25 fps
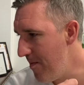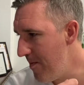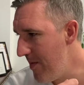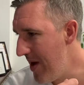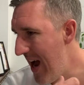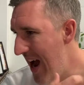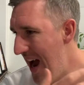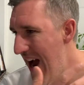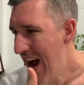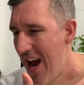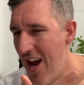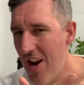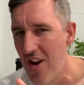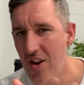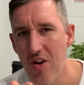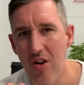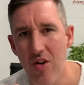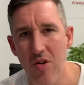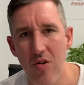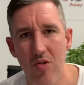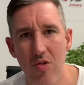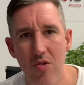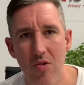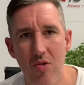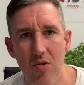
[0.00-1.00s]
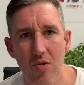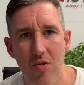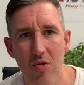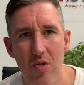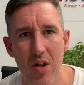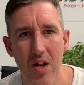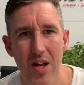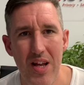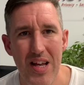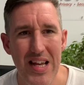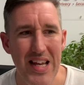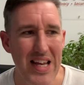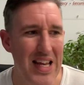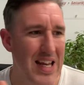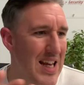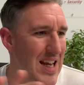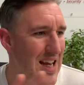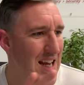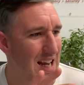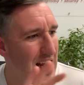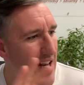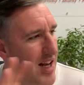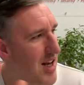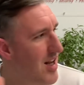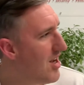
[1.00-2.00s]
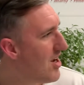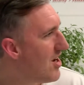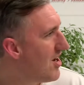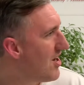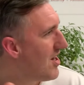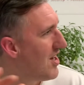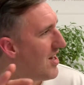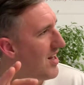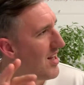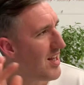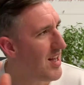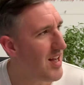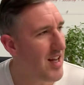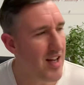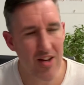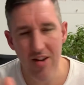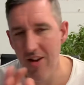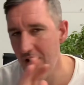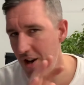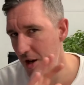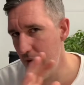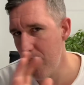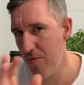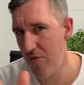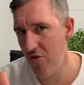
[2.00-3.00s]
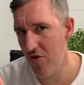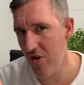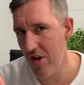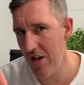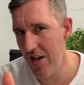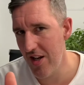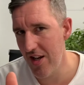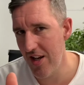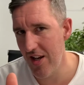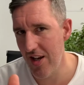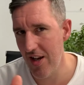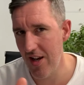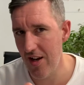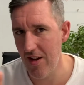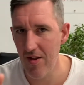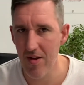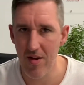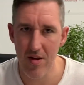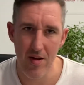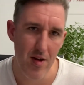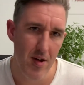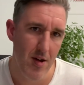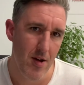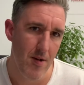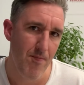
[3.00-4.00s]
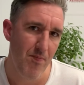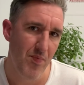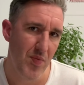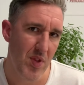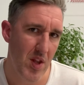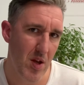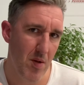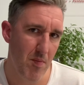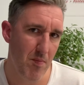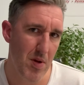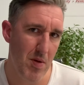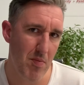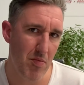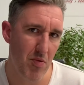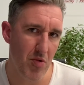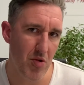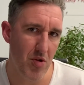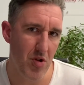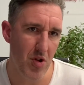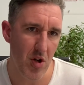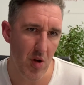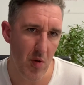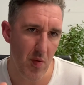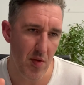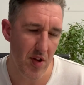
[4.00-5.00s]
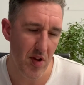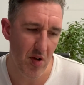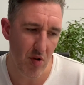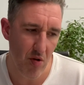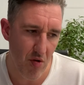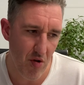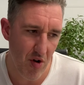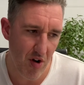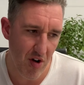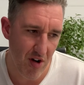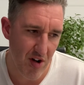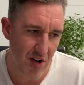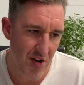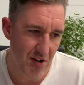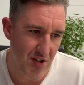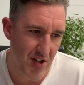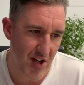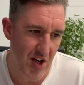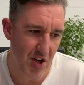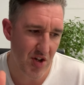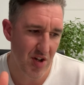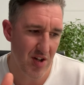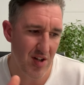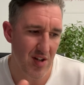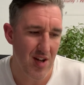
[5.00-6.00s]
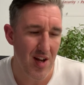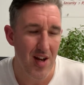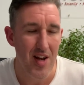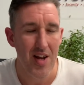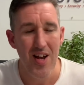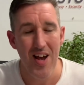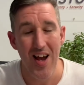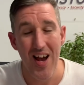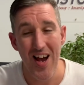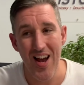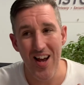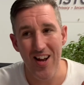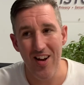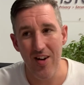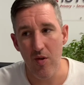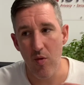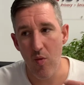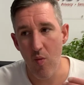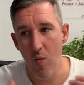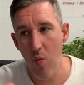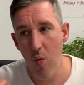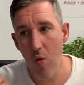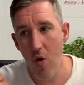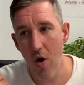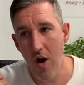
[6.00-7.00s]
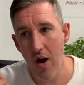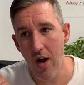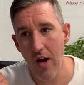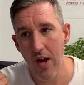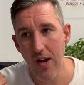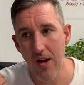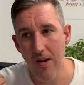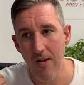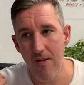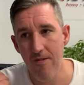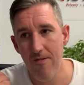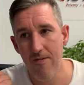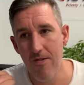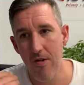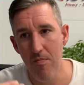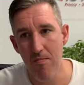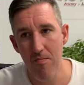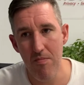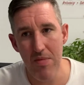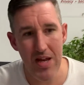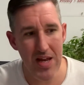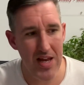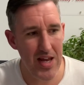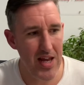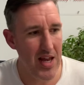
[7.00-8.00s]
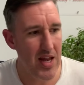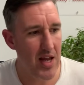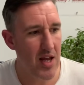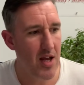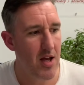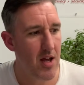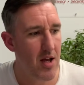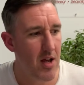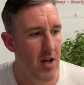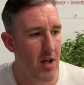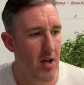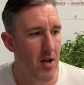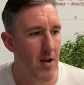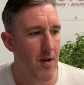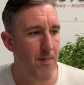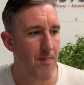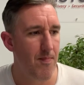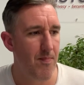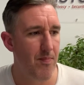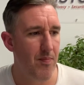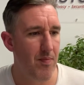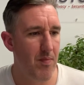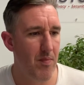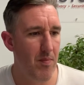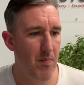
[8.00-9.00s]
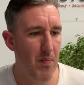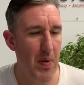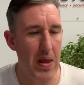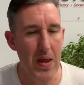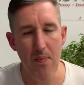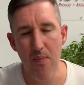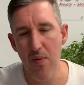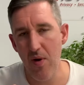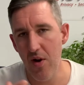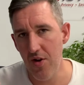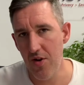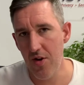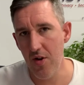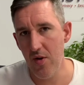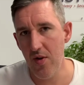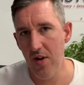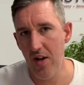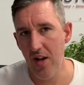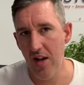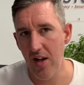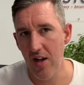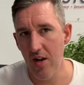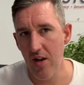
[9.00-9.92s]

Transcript: annual e-learning type training that people do within organizations, and why, for me, people are doing it